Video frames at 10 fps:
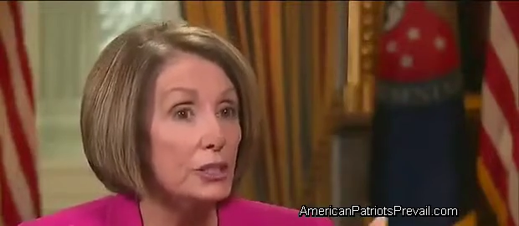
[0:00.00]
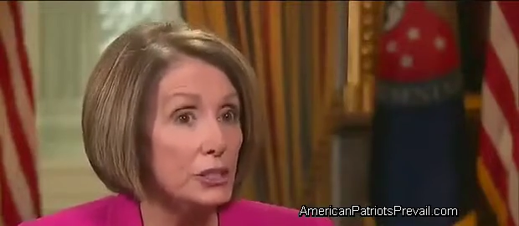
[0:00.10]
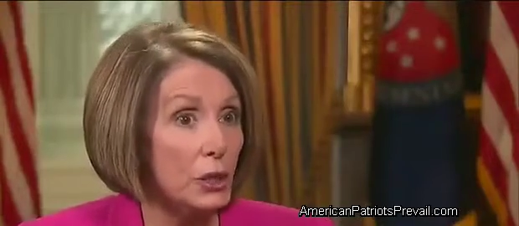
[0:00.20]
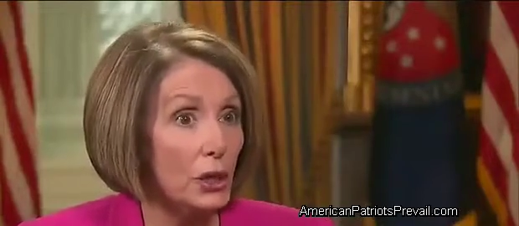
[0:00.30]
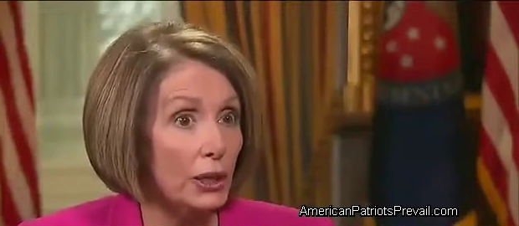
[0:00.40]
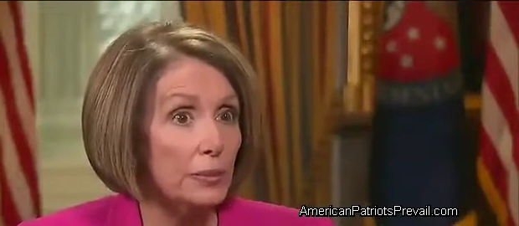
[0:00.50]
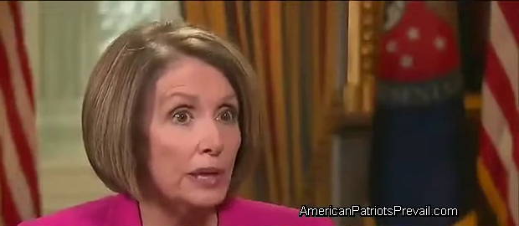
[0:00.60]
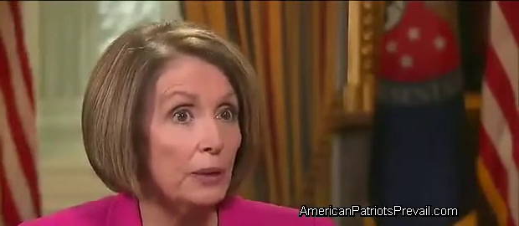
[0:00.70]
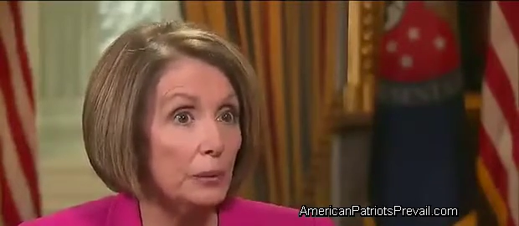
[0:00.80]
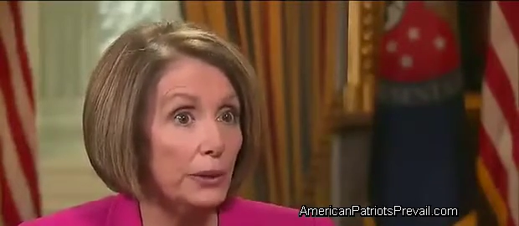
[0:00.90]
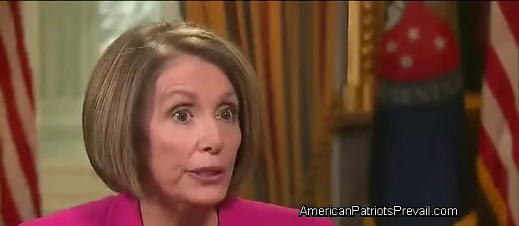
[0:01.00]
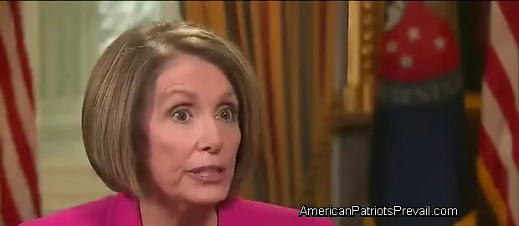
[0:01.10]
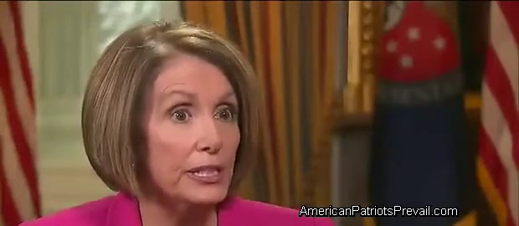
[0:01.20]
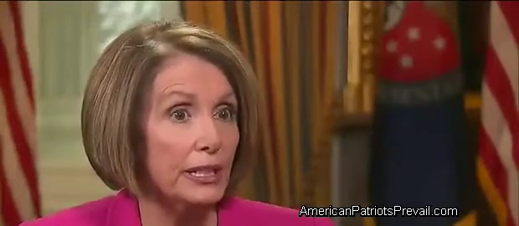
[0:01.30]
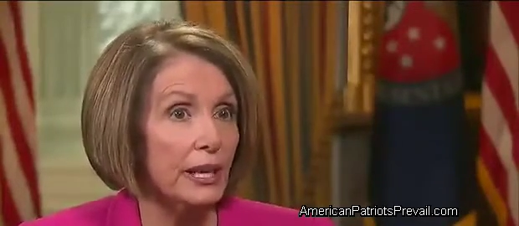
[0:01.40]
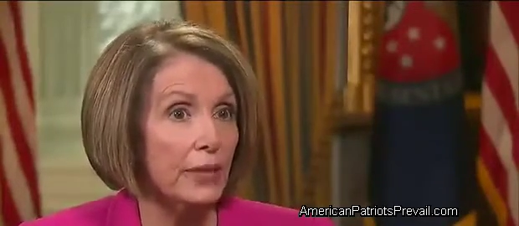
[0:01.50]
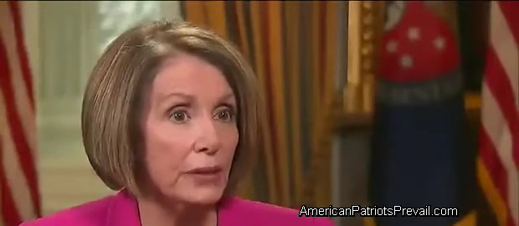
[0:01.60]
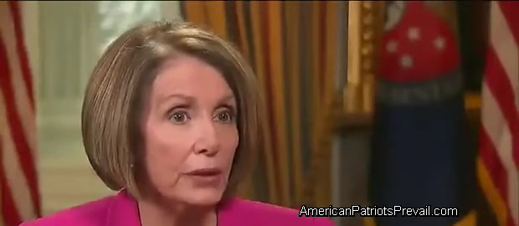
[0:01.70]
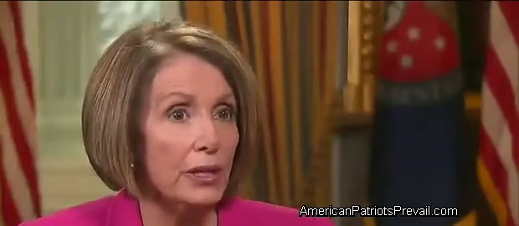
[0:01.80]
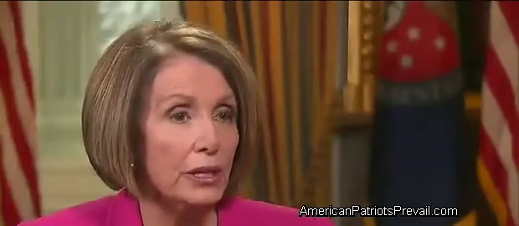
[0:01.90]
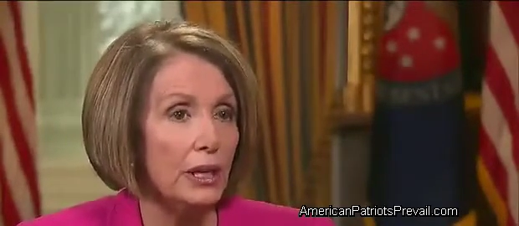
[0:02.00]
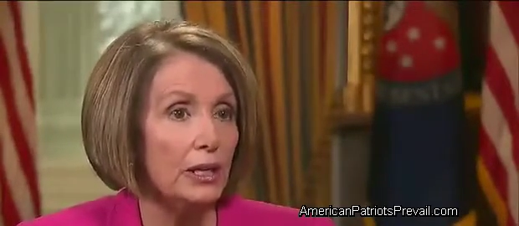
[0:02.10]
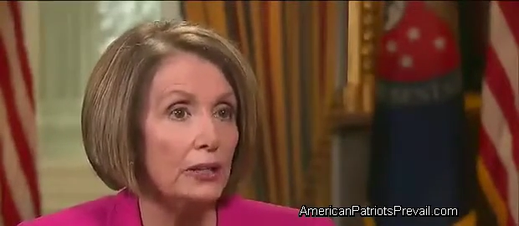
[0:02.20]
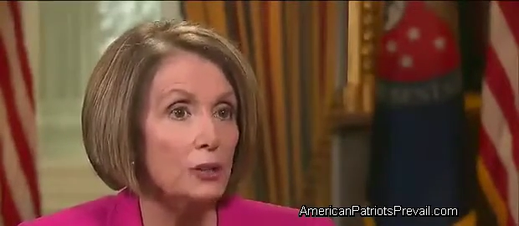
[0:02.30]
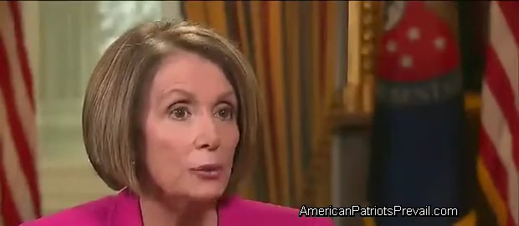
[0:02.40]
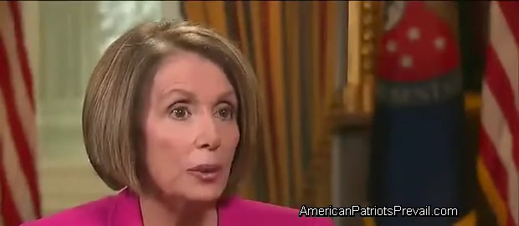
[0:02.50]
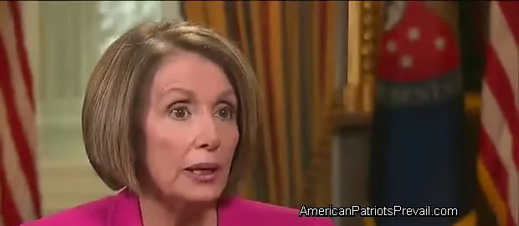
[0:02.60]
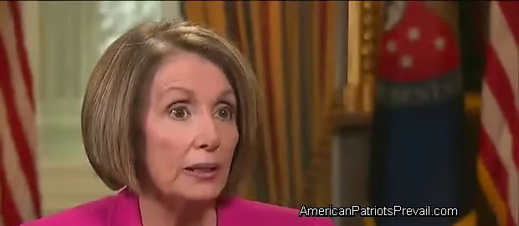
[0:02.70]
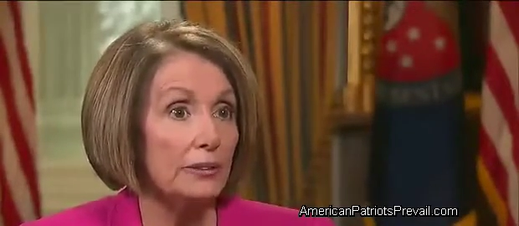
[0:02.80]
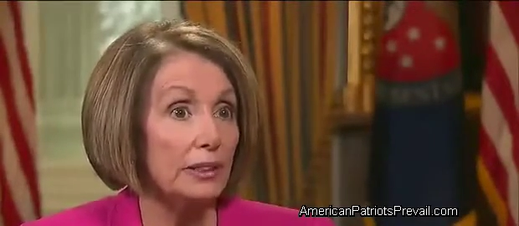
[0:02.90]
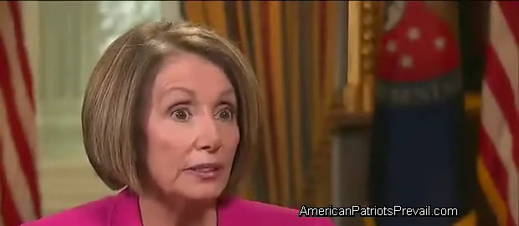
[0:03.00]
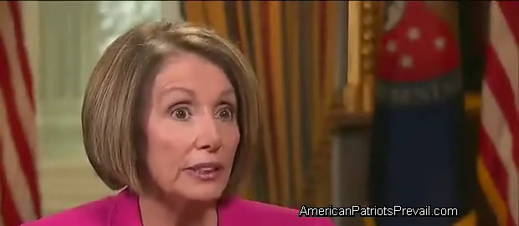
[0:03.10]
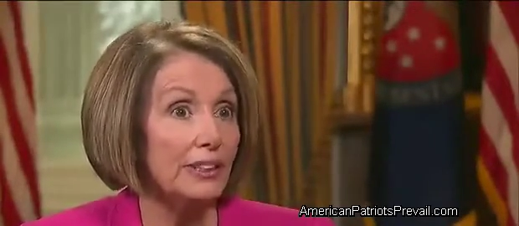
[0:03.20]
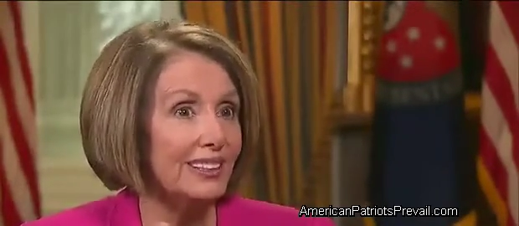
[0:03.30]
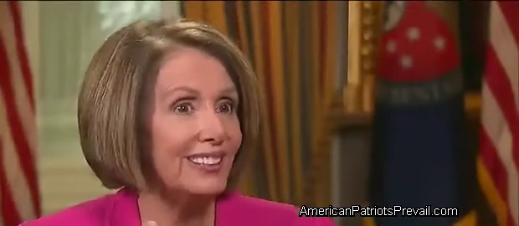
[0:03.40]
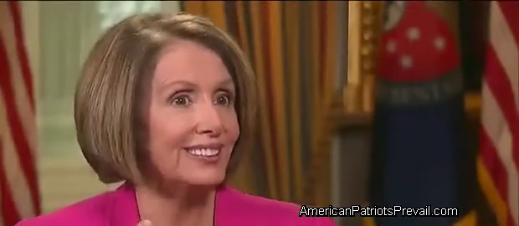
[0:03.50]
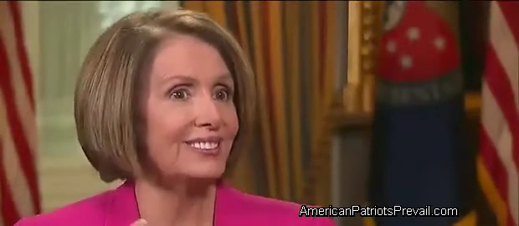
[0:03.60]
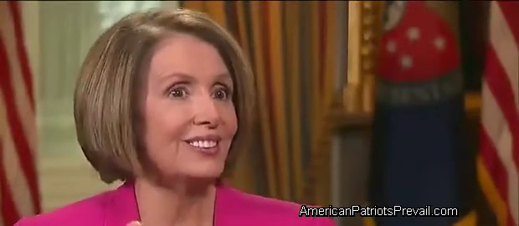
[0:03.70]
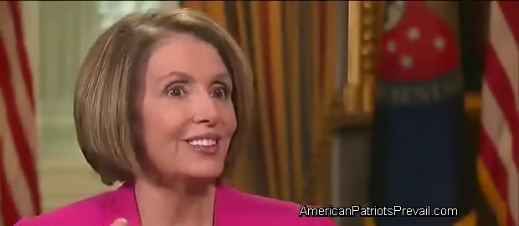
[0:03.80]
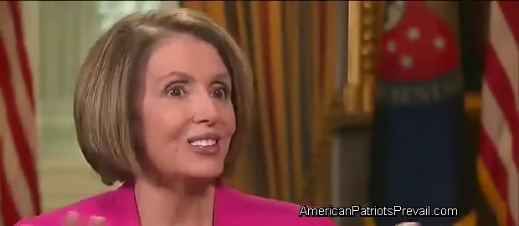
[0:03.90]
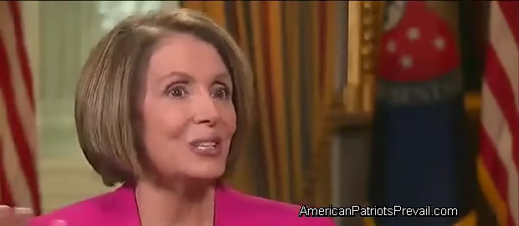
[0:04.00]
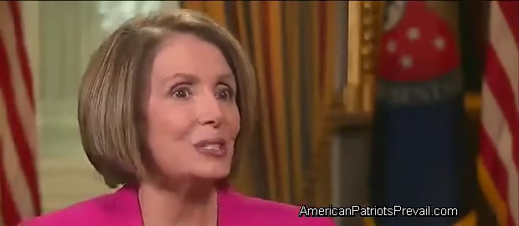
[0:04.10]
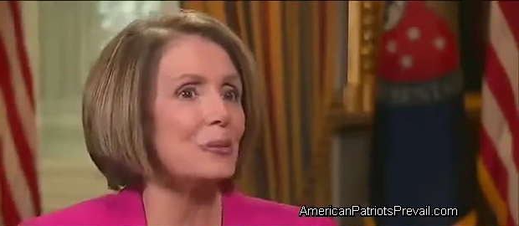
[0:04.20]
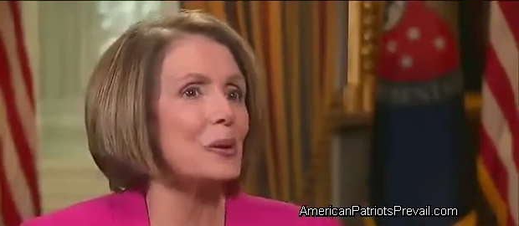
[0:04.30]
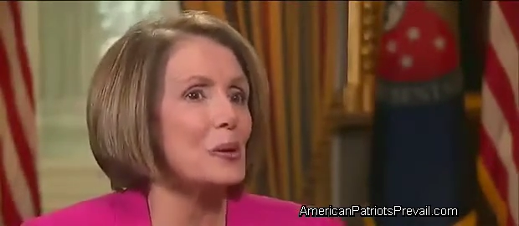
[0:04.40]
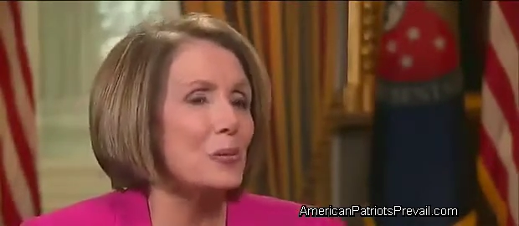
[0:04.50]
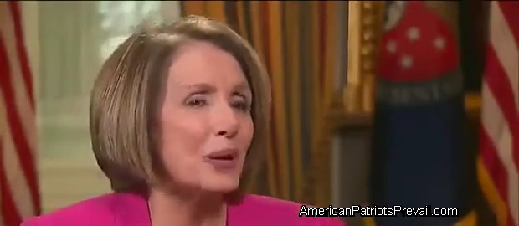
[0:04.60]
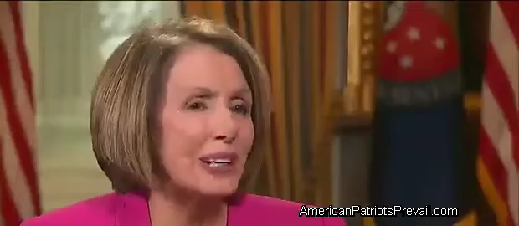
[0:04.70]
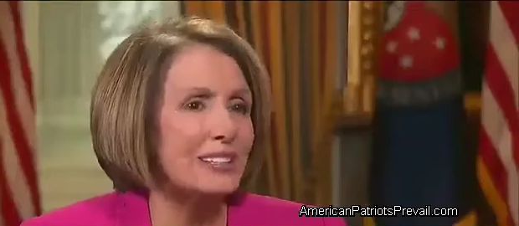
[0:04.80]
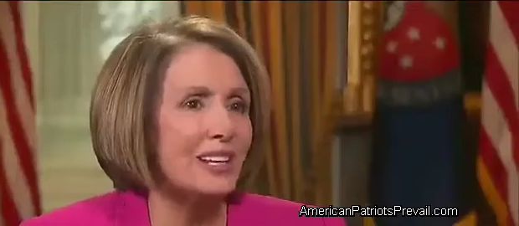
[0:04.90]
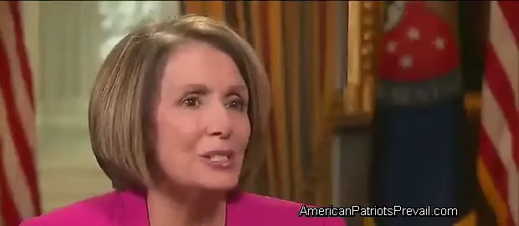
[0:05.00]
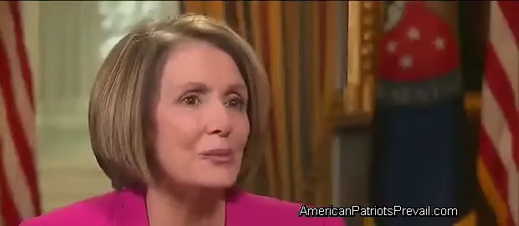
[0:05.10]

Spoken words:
to talk about working together to have health care accessible to all Americans.